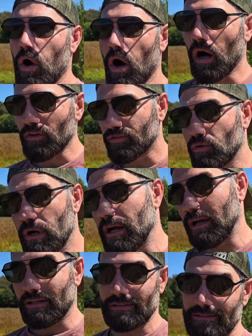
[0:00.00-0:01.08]
also
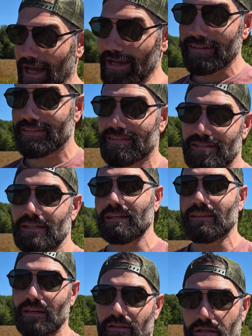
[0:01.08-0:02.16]
nice to see
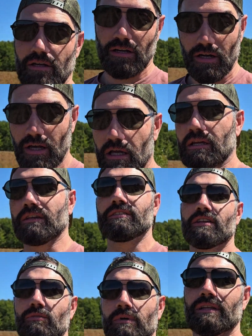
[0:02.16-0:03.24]
that they're
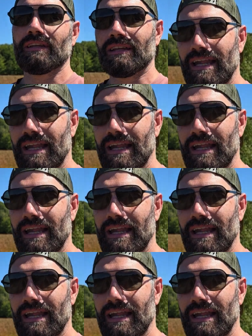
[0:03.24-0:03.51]
continuing the